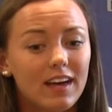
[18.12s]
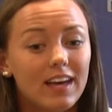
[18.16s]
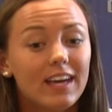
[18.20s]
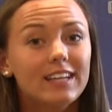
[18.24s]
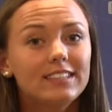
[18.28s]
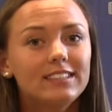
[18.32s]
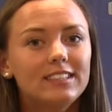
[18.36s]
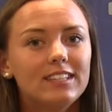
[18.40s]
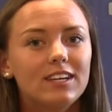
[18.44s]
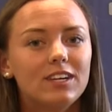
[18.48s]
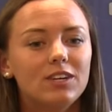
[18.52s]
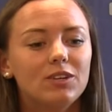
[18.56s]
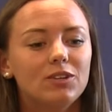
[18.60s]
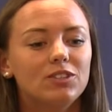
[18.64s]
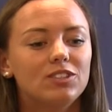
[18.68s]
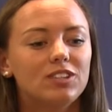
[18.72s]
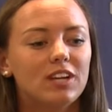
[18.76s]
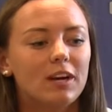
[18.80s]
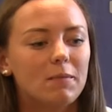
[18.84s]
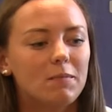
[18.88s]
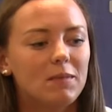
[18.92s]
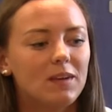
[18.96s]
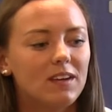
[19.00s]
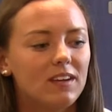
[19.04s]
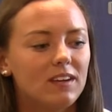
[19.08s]
It's huge.
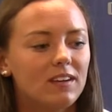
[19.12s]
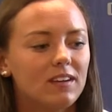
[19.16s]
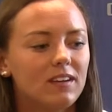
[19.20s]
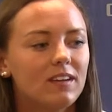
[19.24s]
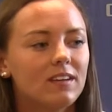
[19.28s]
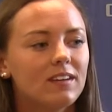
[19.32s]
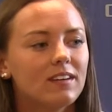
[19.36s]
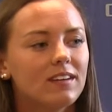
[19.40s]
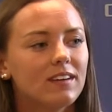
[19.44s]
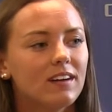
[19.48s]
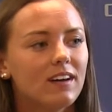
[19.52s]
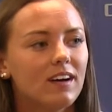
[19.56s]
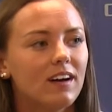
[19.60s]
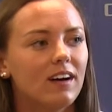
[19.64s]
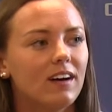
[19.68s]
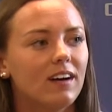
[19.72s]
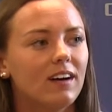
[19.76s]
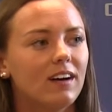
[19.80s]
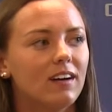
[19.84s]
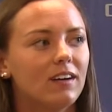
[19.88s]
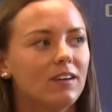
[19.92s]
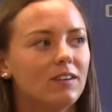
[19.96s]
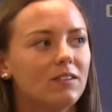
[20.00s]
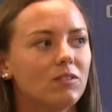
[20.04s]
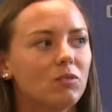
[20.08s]
I mean,
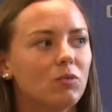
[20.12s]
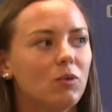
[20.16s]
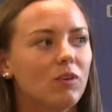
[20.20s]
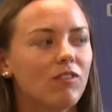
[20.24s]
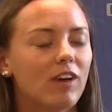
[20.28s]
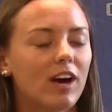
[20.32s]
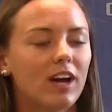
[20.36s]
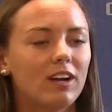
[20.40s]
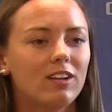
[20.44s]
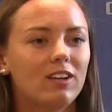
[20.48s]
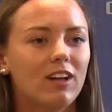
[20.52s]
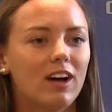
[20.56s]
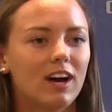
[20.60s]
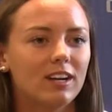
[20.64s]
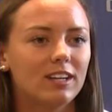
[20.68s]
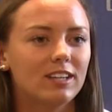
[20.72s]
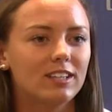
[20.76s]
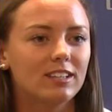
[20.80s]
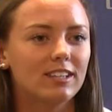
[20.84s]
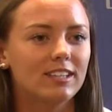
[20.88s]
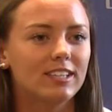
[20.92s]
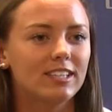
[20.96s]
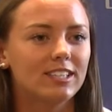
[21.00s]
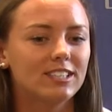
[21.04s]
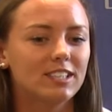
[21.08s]
we've had a lot of
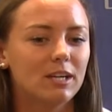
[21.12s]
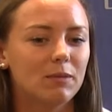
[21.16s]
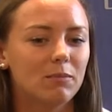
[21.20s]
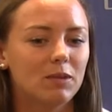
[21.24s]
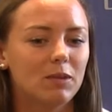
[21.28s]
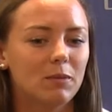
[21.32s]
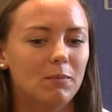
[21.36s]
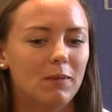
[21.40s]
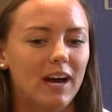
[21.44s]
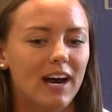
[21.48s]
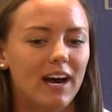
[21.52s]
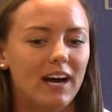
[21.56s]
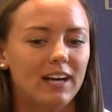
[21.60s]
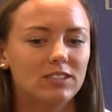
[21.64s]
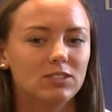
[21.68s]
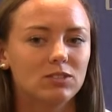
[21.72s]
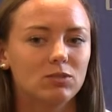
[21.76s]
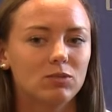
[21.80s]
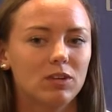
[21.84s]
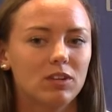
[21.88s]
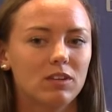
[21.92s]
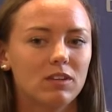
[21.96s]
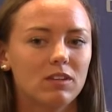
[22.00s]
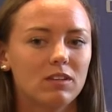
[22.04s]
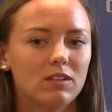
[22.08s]
good leadership in the past.
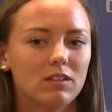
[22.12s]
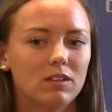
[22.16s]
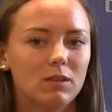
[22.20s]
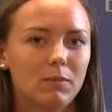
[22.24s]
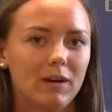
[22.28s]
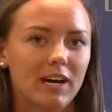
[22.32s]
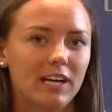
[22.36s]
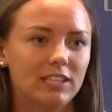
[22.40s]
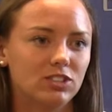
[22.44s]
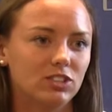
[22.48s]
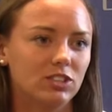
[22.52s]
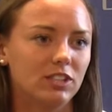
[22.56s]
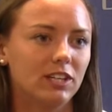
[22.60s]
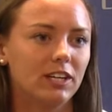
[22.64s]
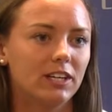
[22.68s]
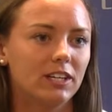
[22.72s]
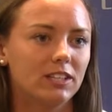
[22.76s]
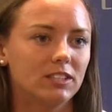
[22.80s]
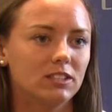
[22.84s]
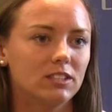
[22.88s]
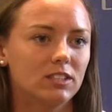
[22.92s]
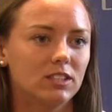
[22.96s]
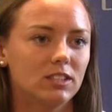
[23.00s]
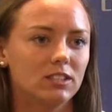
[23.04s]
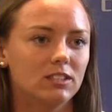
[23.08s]
With the past 3
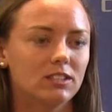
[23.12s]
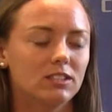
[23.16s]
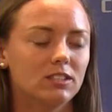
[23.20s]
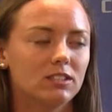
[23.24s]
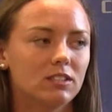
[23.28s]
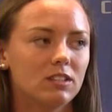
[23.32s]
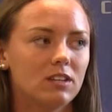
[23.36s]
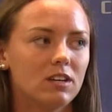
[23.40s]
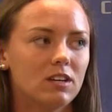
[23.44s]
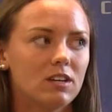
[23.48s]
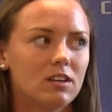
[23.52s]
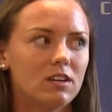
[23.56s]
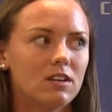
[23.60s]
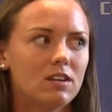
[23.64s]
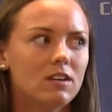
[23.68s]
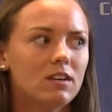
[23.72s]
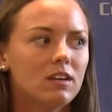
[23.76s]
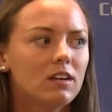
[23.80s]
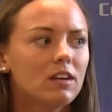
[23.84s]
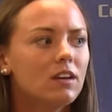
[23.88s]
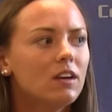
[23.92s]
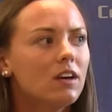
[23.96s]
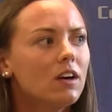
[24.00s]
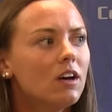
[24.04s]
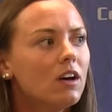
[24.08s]
years, there's
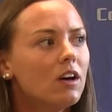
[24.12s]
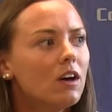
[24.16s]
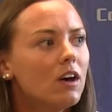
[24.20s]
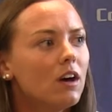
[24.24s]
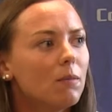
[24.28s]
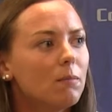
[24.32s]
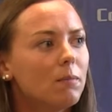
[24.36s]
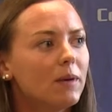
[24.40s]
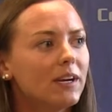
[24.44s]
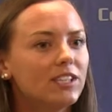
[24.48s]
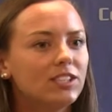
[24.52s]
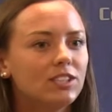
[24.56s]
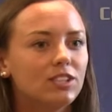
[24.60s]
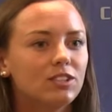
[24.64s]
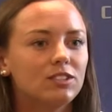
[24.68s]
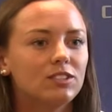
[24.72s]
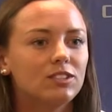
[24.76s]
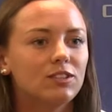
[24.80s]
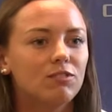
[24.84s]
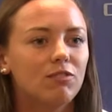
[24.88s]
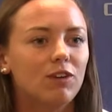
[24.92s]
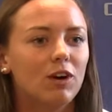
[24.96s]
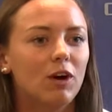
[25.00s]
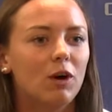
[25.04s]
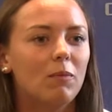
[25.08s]
big shoes
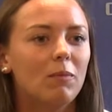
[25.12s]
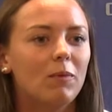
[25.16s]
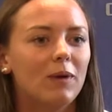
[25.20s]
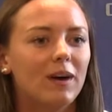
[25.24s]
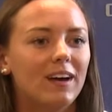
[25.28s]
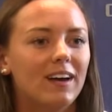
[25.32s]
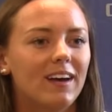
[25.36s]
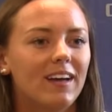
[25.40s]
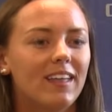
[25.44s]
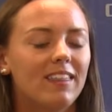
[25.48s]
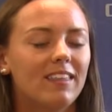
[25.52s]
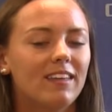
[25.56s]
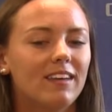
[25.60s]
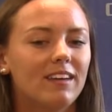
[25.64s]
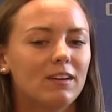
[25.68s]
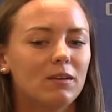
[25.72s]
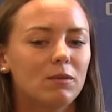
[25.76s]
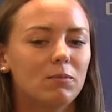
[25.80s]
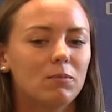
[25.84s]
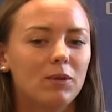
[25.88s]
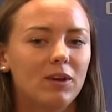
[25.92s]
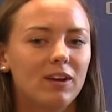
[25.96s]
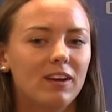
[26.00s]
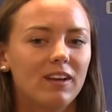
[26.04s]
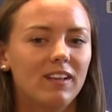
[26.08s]
to fill, but I
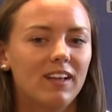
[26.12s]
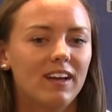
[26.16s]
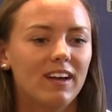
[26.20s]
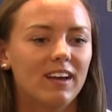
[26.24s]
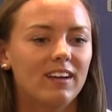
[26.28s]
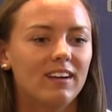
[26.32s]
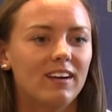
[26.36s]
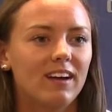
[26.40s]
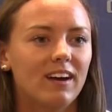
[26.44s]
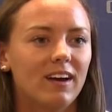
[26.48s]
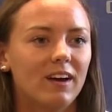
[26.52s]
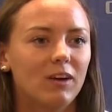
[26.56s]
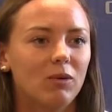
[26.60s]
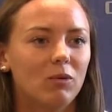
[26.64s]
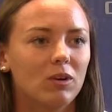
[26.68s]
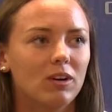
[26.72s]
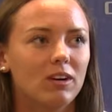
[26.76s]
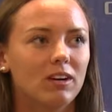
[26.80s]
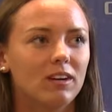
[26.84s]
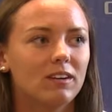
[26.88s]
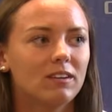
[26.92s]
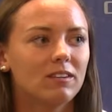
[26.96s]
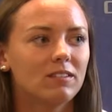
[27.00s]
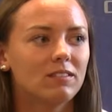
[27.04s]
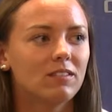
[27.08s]
think Maria Leigh and I
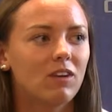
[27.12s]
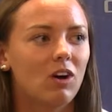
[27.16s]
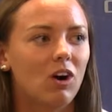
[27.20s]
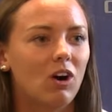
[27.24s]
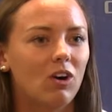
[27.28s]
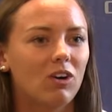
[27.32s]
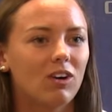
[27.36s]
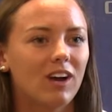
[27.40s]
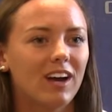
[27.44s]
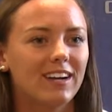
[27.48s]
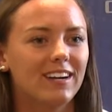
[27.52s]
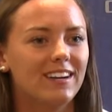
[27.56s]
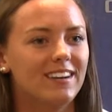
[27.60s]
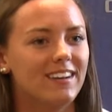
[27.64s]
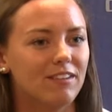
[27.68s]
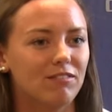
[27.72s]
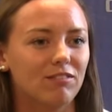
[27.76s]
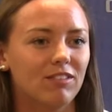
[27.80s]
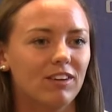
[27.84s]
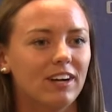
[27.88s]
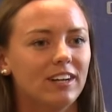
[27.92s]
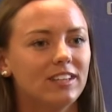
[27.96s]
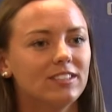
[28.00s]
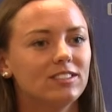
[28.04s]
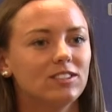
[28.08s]
were all kind of
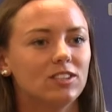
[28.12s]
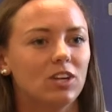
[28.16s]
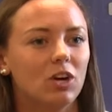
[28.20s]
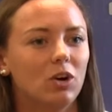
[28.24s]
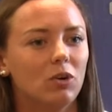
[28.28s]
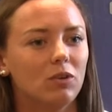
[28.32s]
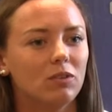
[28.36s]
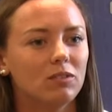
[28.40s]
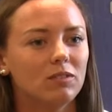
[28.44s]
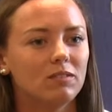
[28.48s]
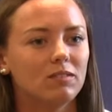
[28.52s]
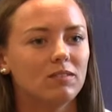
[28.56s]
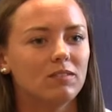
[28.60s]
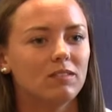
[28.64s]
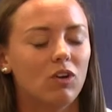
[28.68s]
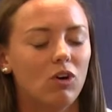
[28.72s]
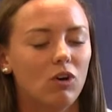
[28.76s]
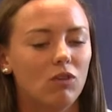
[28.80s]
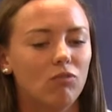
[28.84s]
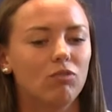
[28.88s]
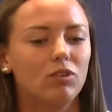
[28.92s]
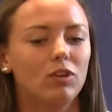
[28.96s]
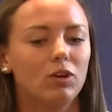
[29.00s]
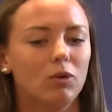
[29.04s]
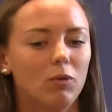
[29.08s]
different, so
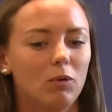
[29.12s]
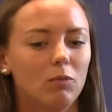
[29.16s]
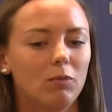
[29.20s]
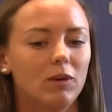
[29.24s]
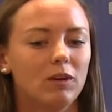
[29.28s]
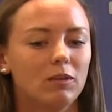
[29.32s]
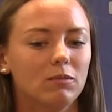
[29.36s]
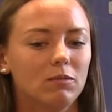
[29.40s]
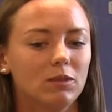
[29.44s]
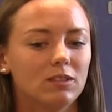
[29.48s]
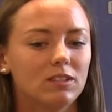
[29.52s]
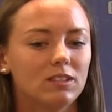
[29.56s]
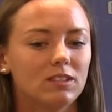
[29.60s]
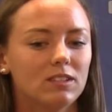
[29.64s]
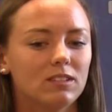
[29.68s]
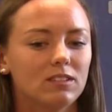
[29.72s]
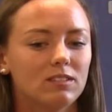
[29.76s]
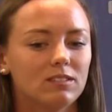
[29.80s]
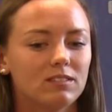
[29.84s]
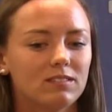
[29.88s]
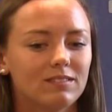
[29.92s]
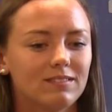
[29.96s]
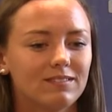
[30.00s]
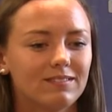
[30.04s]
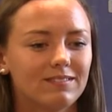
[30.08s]
hopefully we'll be able to
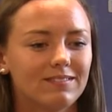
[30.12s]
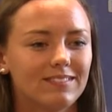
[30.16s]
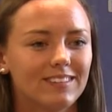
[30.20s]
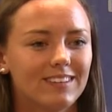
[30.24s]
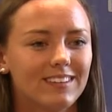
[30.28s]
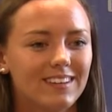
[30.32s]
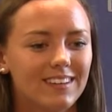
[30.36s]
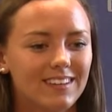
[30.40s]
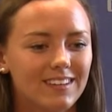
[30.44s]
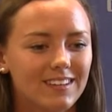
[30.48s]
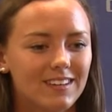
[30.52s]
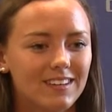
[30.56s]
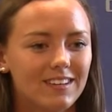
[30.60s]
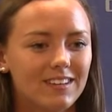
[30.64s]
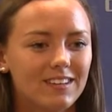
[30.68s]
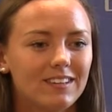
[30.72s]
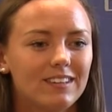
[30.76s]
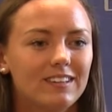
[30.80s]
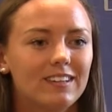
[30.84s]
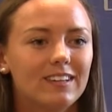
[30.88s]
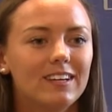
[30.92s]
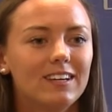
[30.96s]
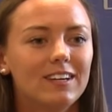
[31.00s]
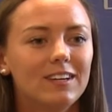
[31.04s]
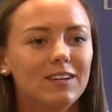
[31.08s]

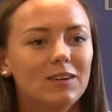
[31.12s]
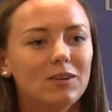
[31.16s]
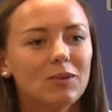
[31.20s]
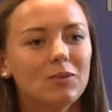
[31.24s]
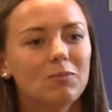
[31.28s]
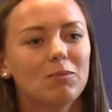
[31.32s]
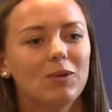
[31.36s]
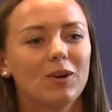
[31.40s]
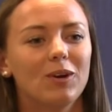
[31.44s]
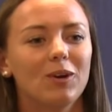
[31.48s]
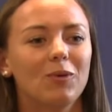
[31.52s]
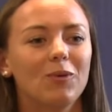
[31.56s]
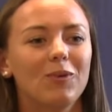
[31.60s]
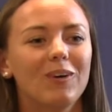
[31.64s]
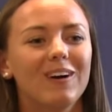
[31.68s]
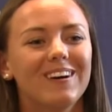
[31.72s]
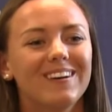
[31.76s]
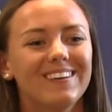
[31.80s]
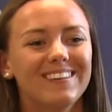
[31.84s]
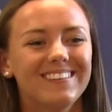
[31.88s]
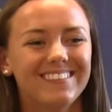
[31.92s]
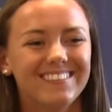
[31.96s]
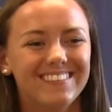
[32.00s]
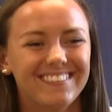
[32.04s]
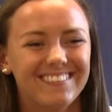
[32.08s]
lead pretty well.